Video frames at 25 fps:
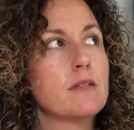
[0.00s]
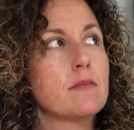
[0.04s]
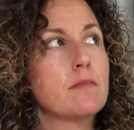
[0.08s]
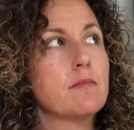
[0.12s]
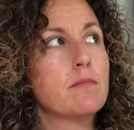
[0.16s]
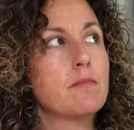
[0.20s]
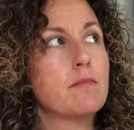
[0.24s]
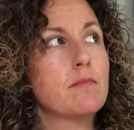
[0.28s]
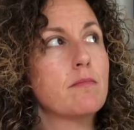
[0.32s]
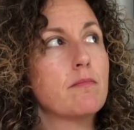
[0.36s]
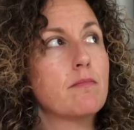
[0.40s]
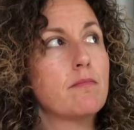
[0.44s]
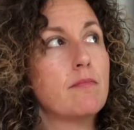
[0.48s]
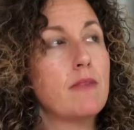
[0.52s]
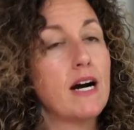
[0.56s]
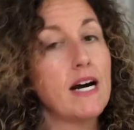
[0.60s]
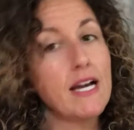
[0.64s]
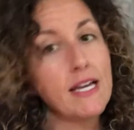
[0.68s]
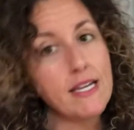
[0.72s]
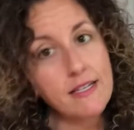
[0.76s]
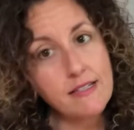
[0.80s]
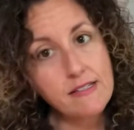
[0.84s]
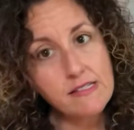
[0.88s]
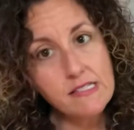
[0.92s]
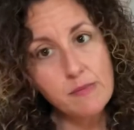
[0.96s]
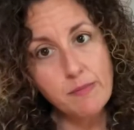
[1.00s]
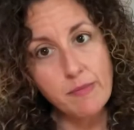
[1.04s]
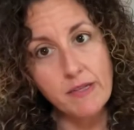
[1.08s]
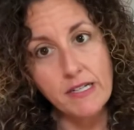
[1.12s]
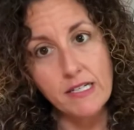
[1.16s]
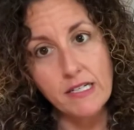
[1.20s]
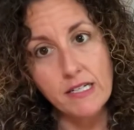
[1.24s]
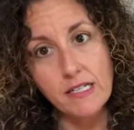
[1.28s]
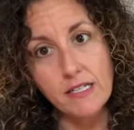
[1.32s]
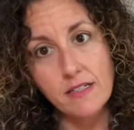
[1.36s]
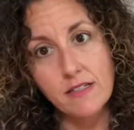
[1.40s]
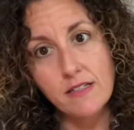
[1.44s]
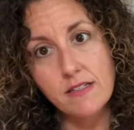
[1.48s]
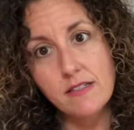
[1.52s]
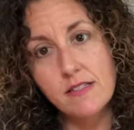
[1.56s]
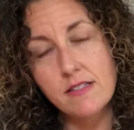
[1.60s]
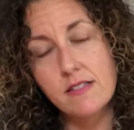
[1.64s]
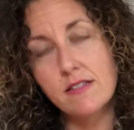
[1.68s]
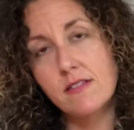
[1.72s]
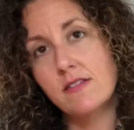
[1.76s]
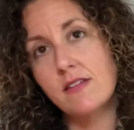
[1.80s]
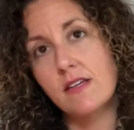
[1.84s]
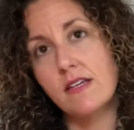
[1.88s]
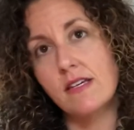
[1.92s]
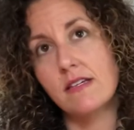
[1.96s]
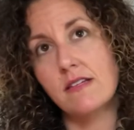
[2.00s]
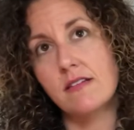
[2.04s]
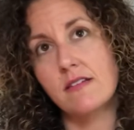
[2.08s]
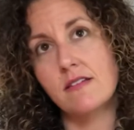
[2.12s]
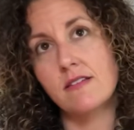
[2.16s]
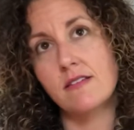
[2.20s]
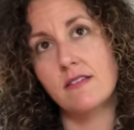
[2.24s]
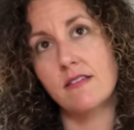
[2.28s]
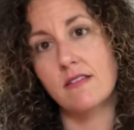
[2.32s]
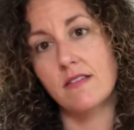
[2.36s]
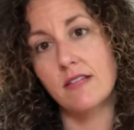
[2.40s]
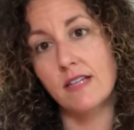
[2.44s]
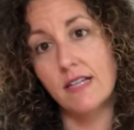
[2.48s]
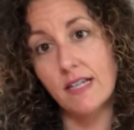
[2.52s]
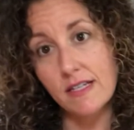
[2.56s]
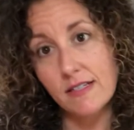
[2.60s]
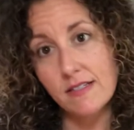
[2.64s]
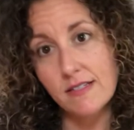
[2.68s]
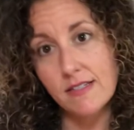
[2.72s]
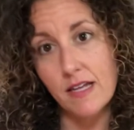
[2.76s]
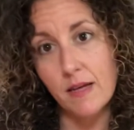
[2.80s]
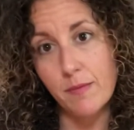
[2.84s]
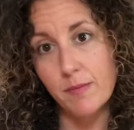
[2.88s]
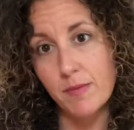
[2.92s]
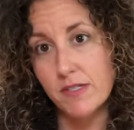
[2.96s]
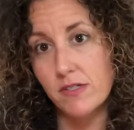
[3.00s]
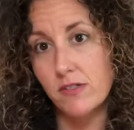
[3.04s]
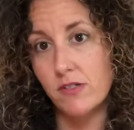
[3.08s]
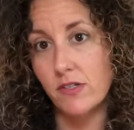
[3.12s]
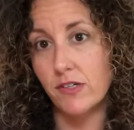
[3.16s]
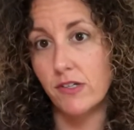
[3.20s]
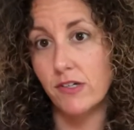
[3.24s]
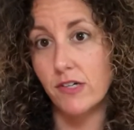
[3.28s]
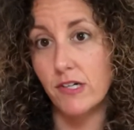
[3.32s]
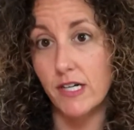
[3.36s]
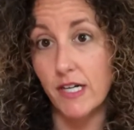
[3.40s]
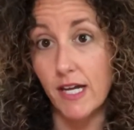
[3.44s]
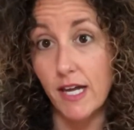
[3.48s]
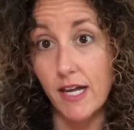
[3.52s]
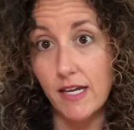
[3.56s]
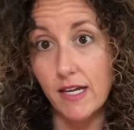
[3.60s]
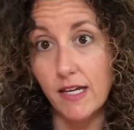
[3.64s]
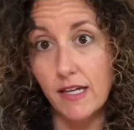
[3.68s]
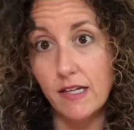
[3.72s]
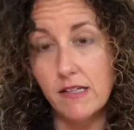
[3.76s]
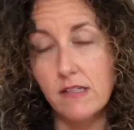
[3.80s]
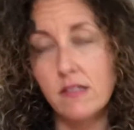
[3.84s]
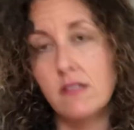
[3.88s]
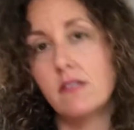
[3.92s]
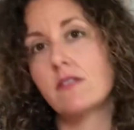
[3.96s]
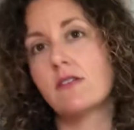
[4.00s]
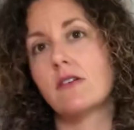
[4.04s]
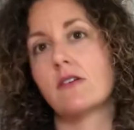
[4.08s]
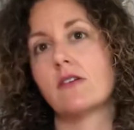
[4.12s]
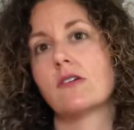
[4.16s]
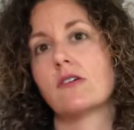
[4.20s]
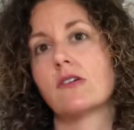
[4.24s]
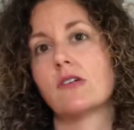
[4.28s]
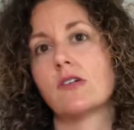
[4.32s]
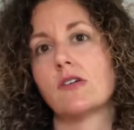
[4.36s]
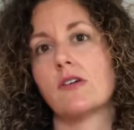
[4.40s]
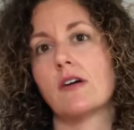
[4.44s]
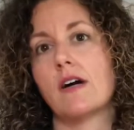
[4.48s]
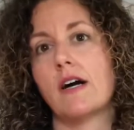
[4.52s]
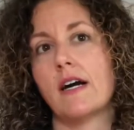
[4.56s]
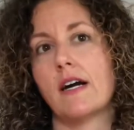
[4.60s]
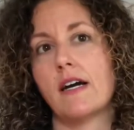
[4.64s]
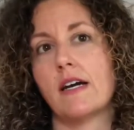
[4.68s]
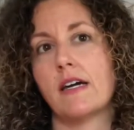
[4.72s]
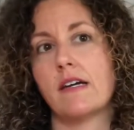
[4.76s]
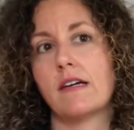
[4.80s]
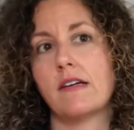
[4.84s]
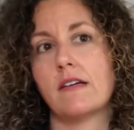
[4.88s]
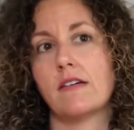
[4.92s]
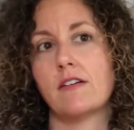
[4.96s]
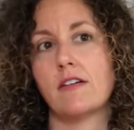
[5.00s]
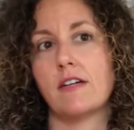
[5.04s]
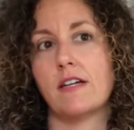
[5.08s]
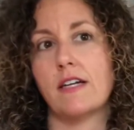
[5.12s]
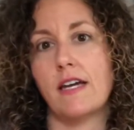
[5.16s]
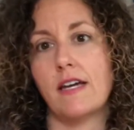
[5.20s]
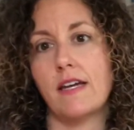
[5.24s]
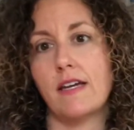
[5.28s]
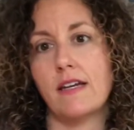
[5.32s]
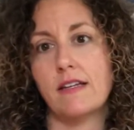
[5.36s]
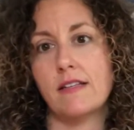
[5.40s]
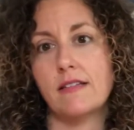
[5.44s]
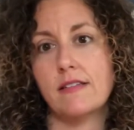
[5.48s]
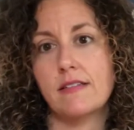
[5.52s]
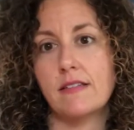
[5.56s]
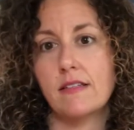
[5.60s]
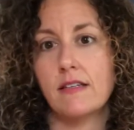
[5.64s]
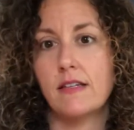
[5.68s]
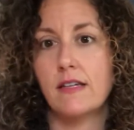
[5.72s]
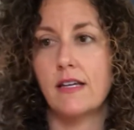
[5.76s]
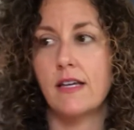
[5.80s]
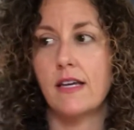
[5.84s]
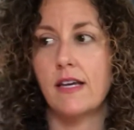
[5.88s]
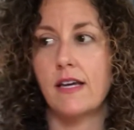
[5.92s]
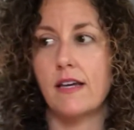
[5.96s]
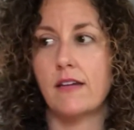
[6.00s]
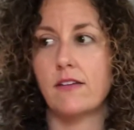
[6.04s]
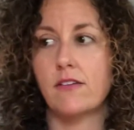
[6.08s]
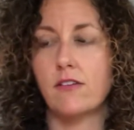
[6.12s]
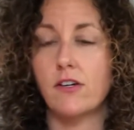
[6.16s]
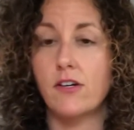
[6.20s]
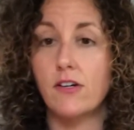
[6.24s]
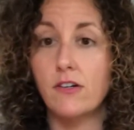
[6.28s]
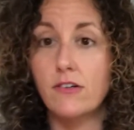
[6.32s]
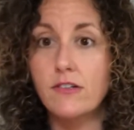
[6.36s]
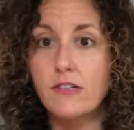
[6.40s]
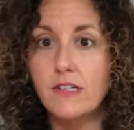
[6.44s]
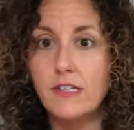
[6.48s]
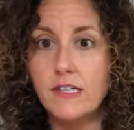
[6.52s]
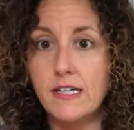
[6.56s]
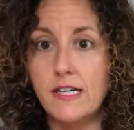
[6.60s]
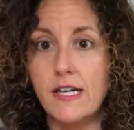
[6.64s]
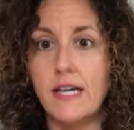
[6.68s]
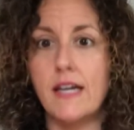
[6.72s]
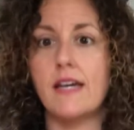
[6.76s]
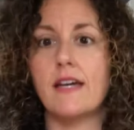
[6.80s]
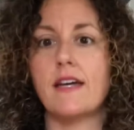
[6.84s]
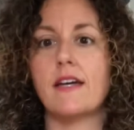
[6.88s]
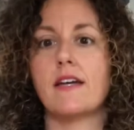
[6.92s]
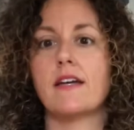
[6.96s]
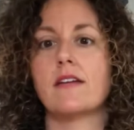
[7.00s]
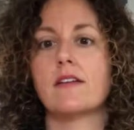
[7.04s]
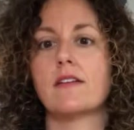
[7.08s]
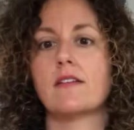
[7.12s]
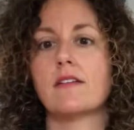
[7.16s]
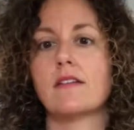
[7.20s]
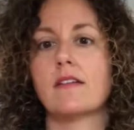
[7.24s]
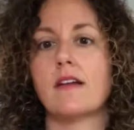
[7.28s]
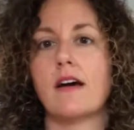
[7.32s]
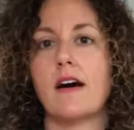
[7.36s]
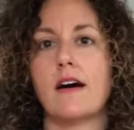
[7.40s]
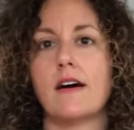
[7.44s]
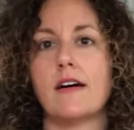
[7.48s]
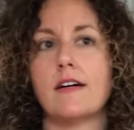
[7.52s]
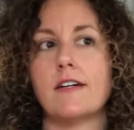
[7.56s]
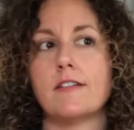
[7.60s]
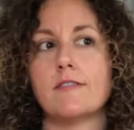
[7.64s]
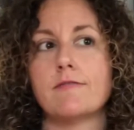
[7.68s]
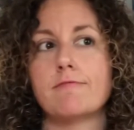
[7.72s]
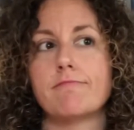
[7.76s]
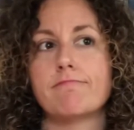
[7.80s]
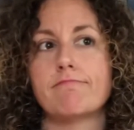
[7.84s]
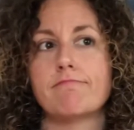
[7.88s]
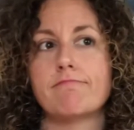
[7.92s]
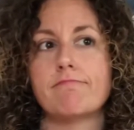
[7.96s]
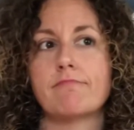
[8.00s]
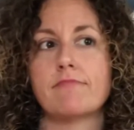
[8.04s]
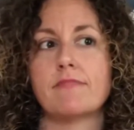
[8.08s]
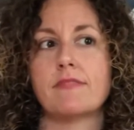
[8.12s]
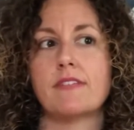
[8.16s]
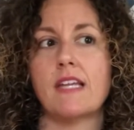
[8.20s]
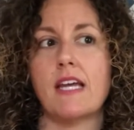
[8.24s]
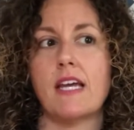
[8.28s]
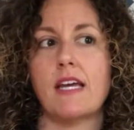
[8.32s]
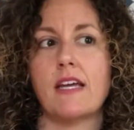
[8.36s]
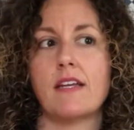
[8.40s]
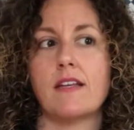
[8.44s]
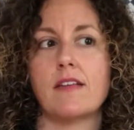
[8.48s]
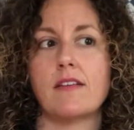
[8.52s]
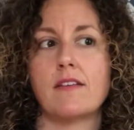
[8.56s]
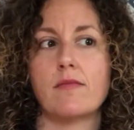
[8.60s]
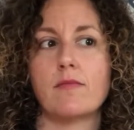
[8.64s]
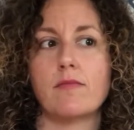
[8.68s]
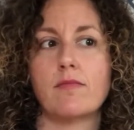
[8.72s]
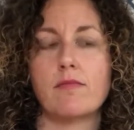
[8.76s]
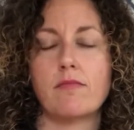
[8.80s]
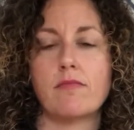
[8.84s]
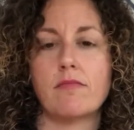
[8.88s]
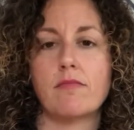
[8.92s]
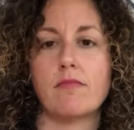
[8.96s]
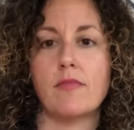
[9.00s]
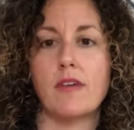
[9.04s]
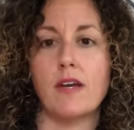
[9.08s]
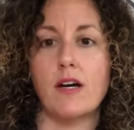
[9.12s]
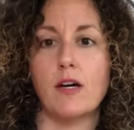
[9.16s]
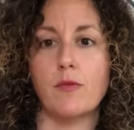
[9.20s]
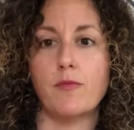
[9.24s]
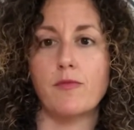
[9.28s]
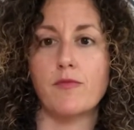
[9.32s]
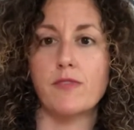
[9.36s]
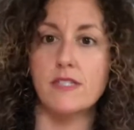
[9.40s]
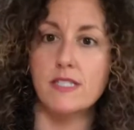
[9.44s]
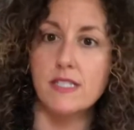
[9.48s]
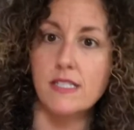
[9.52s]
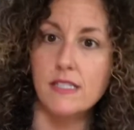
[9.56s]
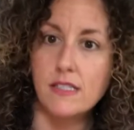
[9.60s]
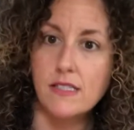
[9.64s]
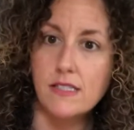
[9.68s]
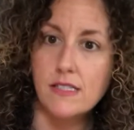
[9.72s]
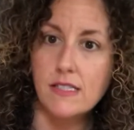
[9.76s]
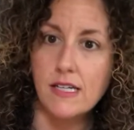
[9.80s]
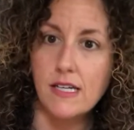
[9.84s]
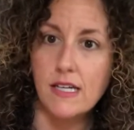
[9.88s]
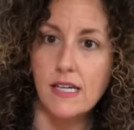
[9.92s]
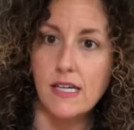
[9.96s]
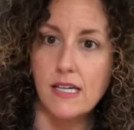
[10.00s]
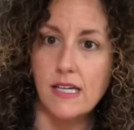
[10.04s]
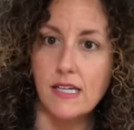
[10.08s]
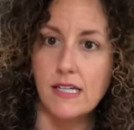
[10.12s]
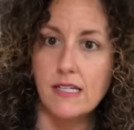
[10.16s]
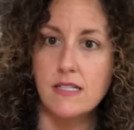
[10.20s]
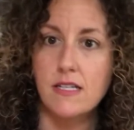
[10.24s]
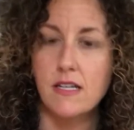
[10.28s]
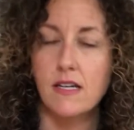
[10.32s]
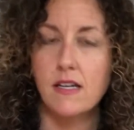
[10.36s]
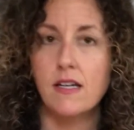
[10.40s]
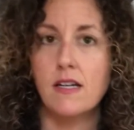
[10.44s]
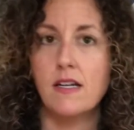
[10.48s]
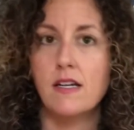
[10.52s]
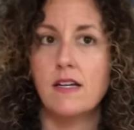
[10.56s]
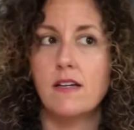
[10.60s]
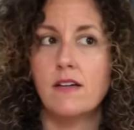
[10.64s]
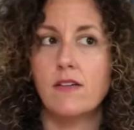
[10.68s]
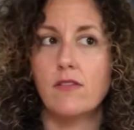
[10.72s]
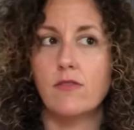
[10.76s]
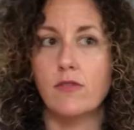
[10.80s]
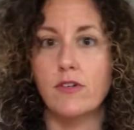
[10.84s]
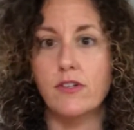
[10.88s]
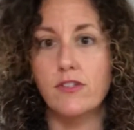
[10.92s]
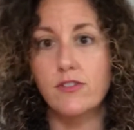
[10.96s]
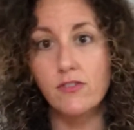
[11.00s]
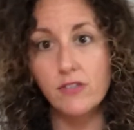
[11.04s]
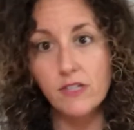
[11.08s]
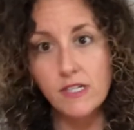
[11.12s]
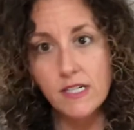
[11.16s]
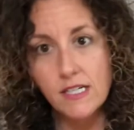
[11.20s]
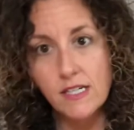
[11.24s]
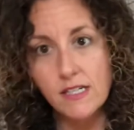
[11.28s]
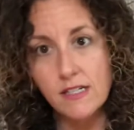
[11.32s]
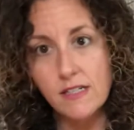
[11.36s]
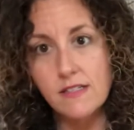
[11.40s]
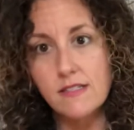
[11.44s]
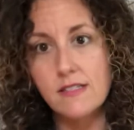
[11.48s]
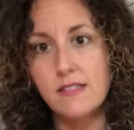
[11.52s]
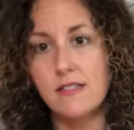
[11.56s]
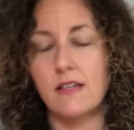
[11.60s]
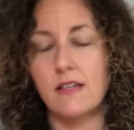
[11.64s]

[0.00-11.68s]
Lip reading: my experience is then the next step is to create. So I create and co-create and help facilitate retreats